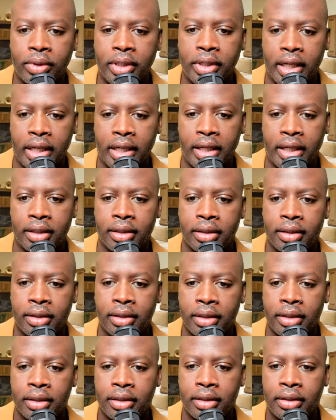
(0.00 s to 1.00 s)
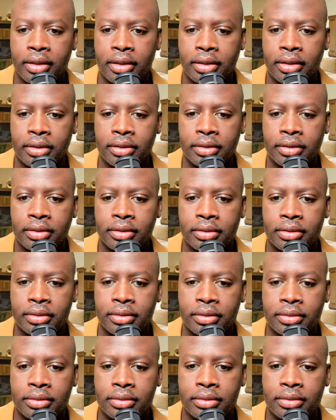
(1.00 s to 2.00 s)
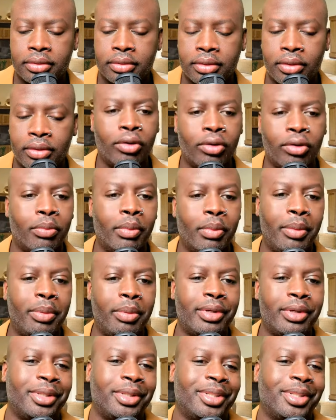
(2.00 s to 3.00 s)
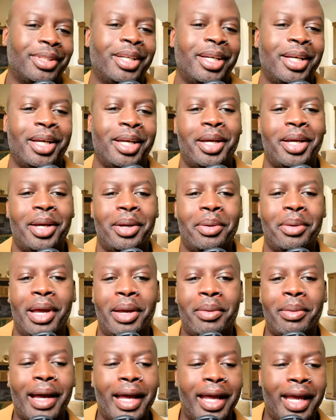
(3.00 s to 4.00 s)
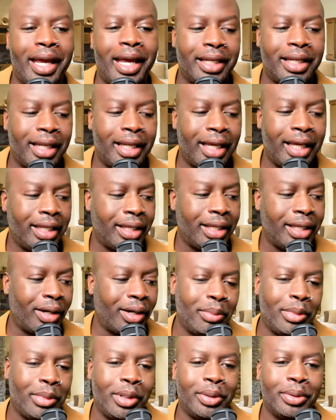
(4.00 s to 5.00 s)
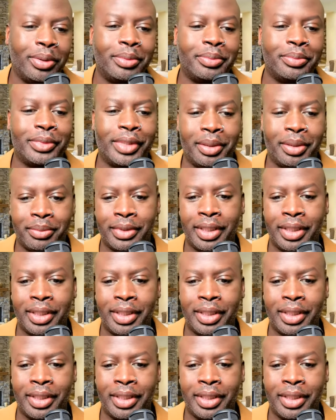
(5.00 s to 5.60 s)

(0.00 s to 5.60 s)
Oh, maybe, maybe I had the lady on mute. Maybe it was my computer. Let me see.